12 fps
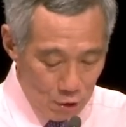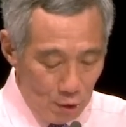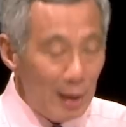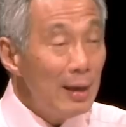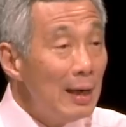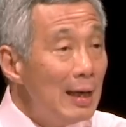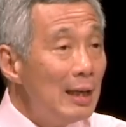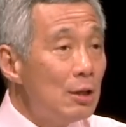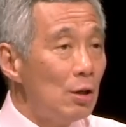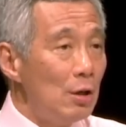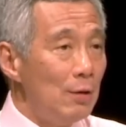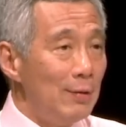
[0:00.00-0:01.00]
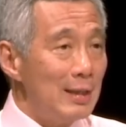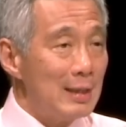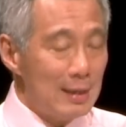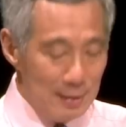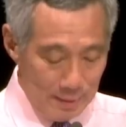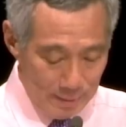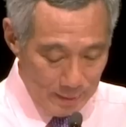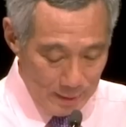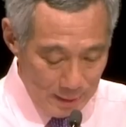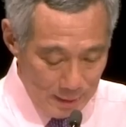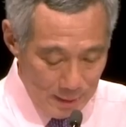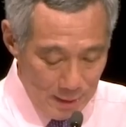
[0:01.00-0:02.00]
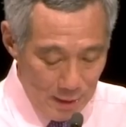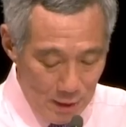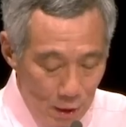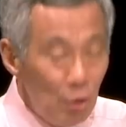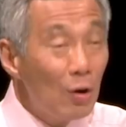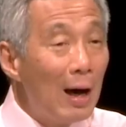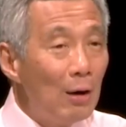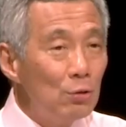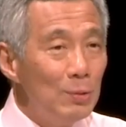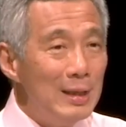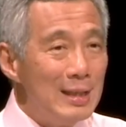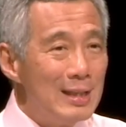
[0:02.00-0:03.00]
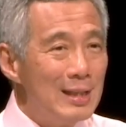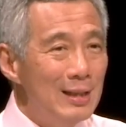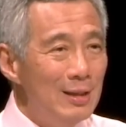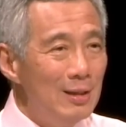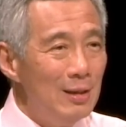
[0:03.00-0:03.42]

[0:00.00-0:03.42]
So I urge all of us, look outwards,